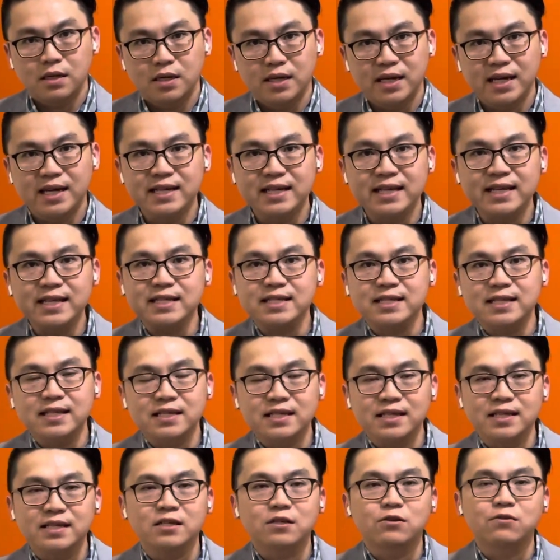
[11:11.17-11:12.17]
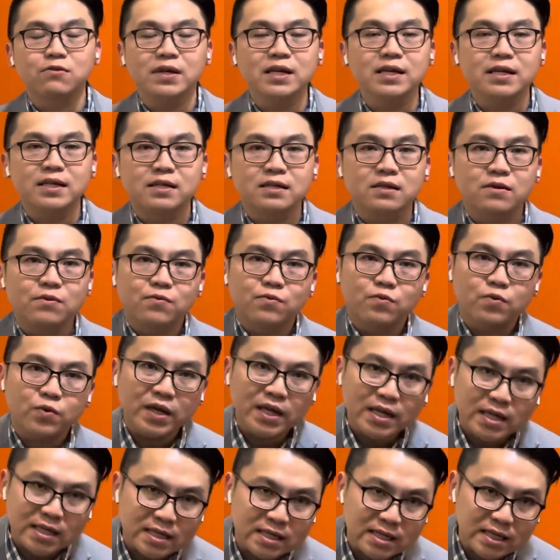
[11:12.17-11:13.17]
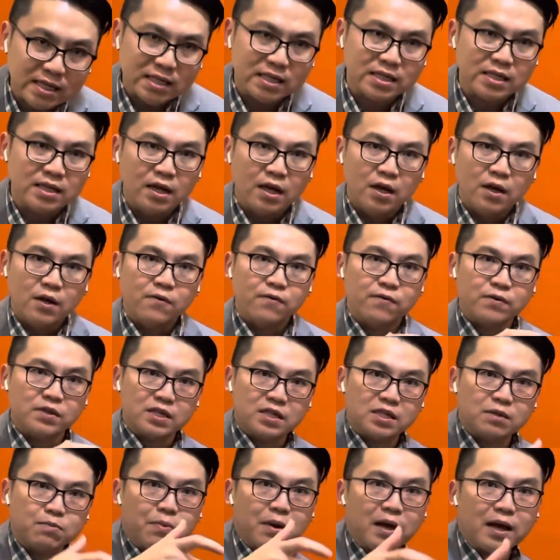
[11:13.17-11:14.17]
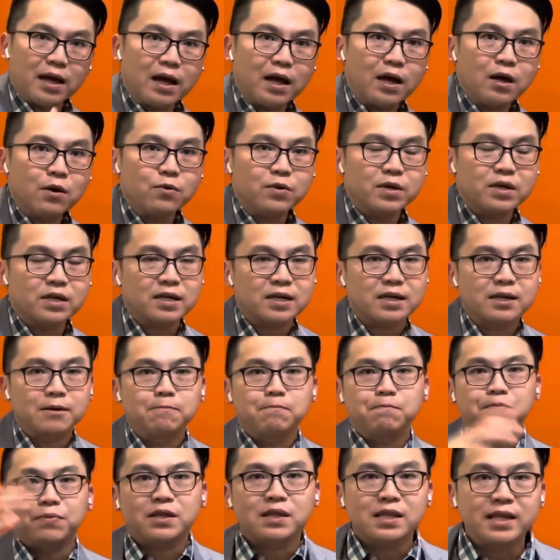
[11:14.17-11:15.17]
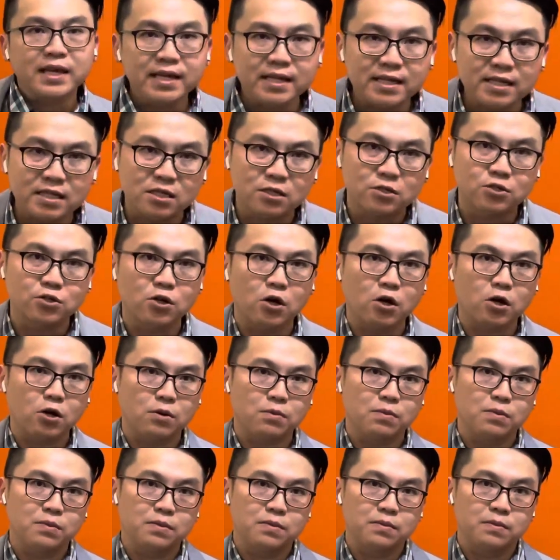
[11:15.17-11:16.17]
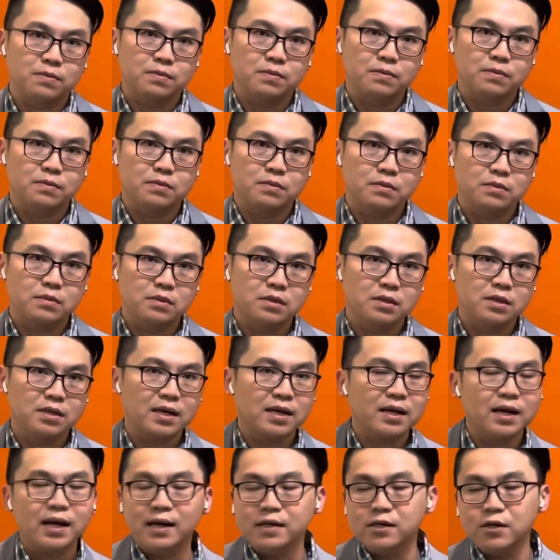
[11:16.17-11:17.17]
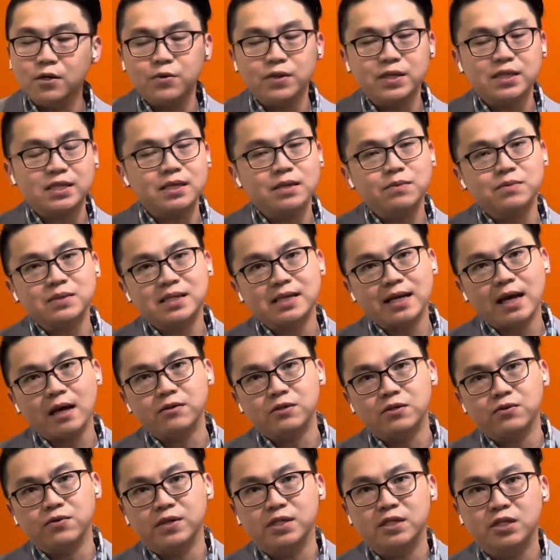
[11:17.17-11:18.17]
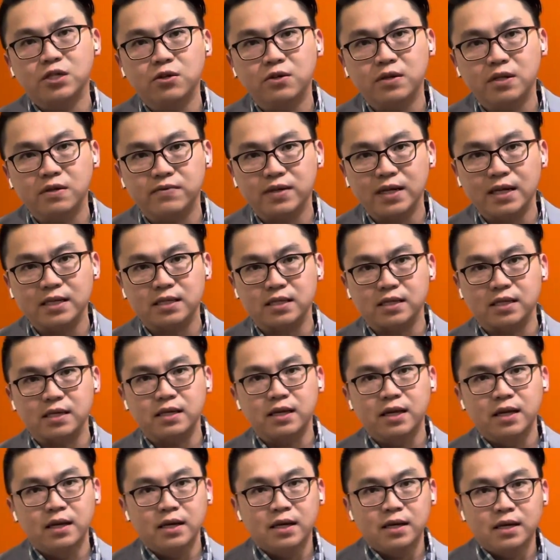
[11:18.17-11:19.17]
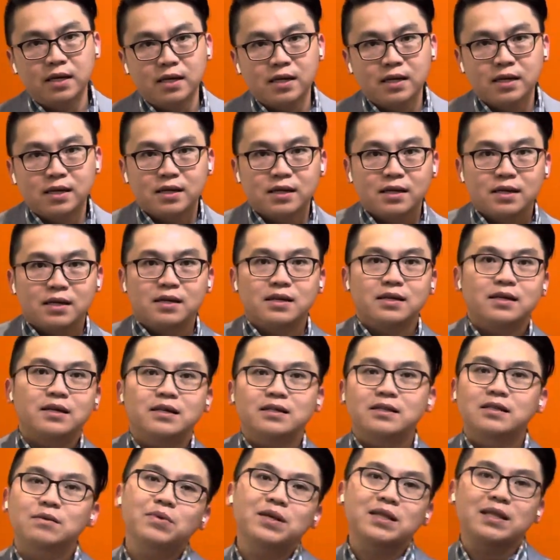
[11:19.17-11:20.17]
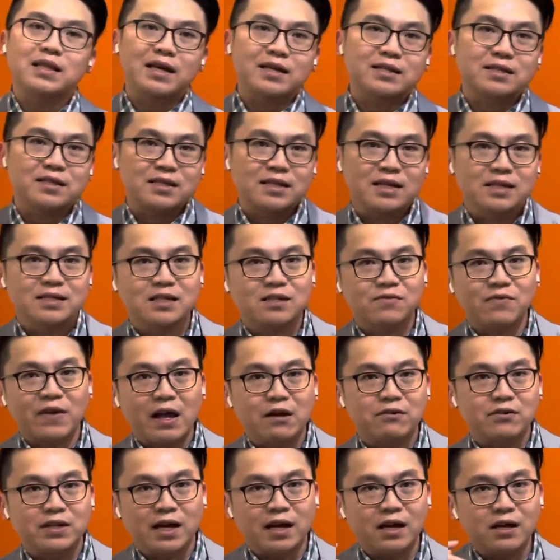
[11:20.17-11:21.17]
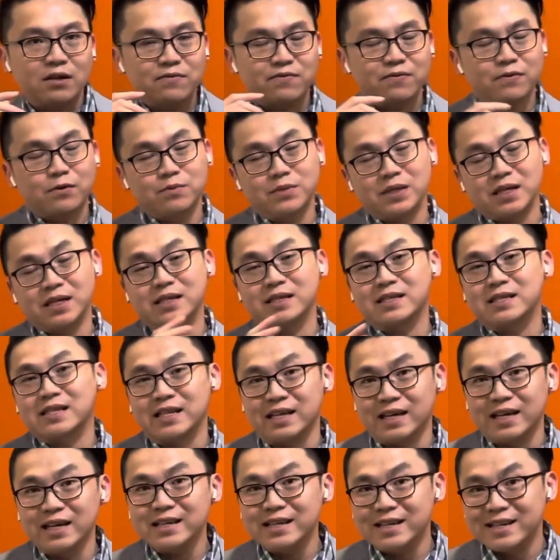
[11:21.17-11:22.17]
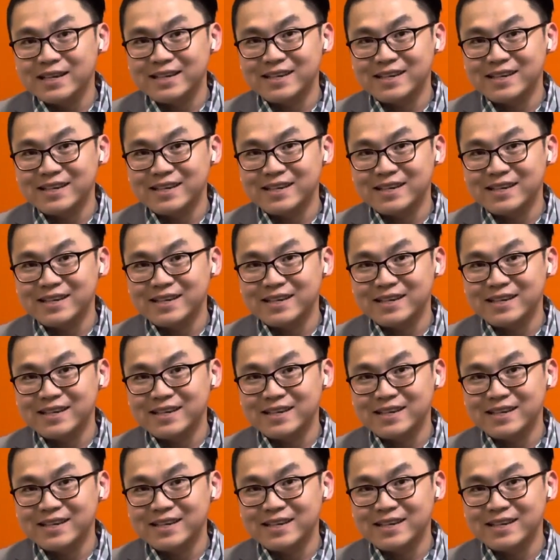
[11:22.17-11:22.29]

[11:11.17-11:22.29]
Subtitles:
It needs this ingredient of weakness for this power to complete its job. I know it seems counterintuitive, doesn't it? It's a bit like this. I just found out from the internet.